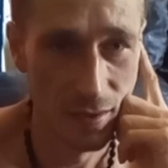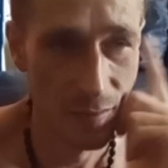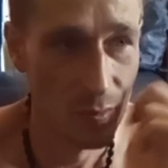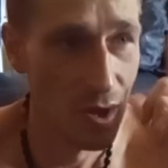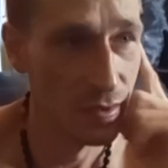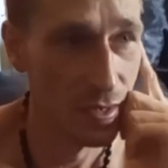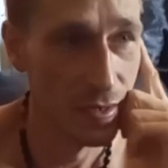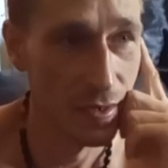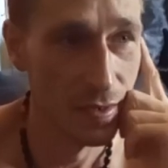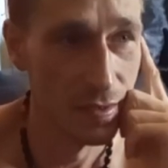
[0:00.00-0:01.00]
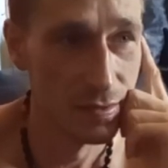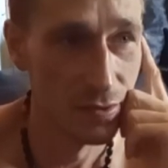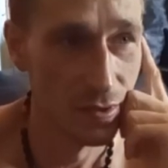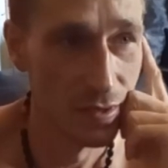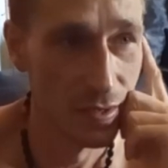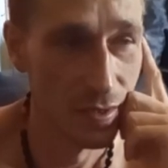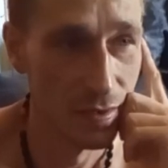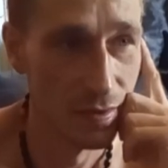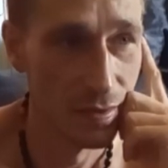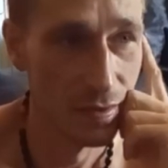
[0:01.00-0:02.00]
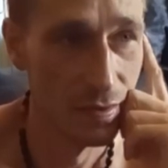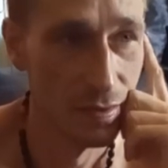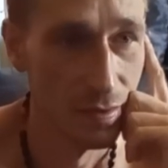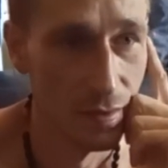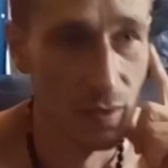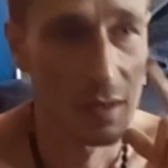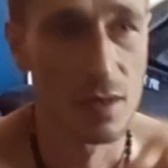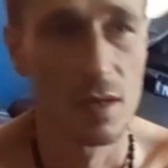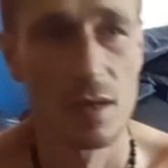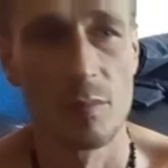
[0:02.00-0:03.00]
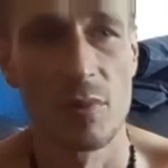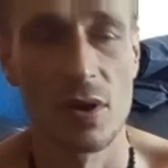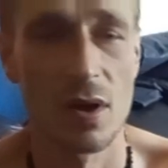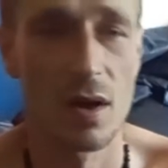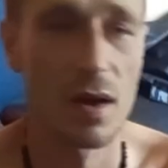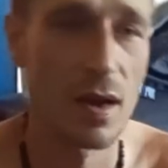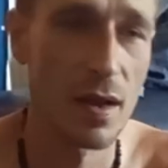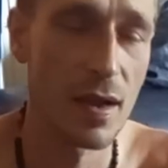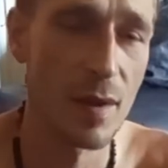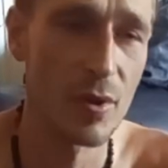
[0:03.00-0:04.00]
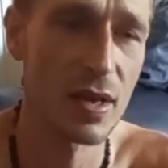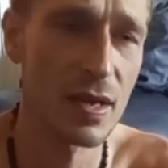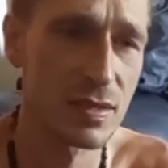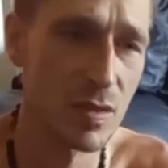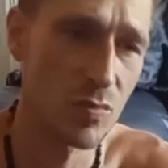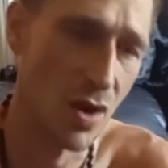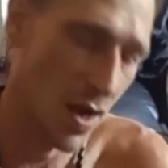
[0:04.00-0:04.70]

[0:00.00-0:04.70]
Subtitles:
I'm logged in here. It doesn't look like anything. But yeah, I'm gonna get some